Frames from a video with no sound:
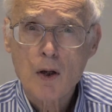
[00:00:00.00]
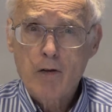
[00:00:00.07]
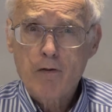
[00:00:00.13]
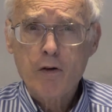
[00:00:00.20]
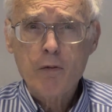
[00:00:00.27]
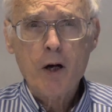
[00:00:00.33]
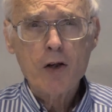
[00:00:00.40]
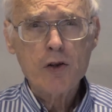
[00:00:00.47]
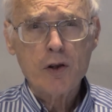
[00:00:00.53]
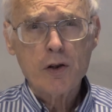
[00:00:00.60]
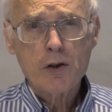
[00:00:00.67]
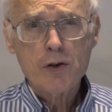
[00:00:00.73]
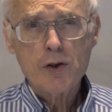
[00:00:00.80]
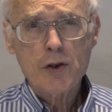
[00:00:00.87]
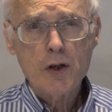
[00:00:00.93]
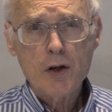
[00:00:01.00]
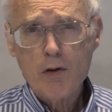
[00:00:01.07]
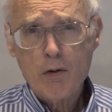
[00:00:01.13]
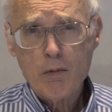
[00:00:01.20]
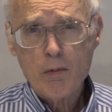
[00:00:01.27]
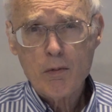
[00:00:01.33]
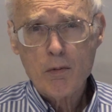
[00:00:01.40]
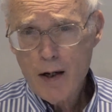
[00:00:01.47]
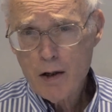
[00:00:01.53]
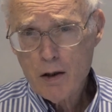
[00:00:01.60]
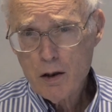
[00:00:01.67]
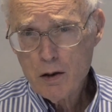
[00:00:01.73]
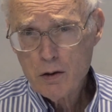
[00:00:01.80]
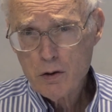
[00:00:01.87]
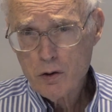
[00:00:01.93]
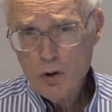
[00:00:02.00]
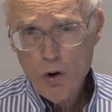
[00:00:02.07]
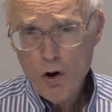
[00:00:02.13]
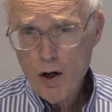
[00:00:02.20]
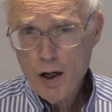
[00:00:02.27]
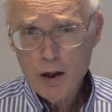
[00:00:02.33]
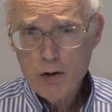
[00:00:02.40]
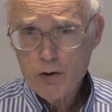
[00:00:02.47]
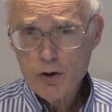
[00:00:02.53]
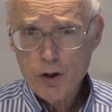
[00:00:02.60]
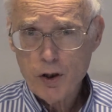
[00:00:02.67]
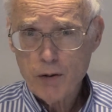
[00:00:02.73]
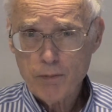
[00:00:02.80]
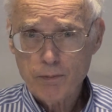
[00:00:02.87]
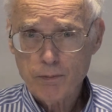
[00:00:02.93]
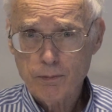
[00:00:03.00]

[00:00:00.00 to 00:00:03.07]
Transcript: Information is neither matter nor energy,